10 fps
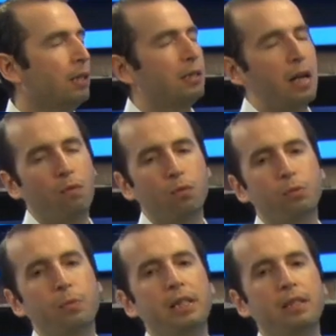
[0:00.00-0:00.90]
that
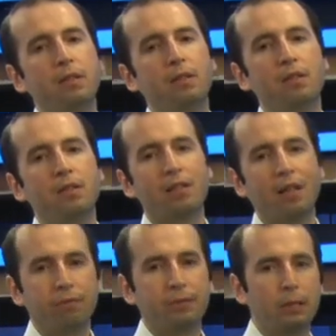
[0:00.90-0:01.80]
would be
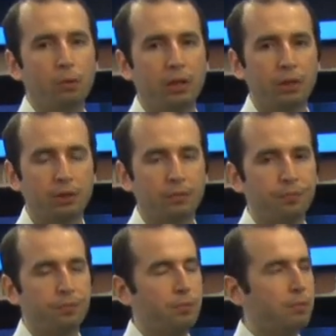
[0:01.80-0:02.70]
self-regulation.
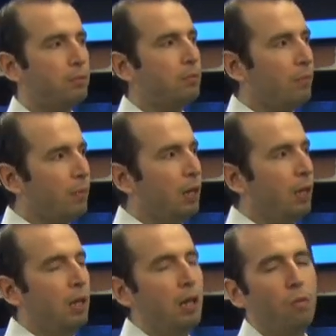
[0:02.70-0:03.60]

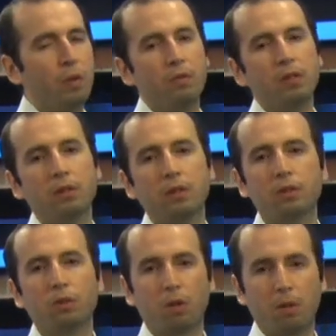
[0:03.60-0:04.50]
We will talk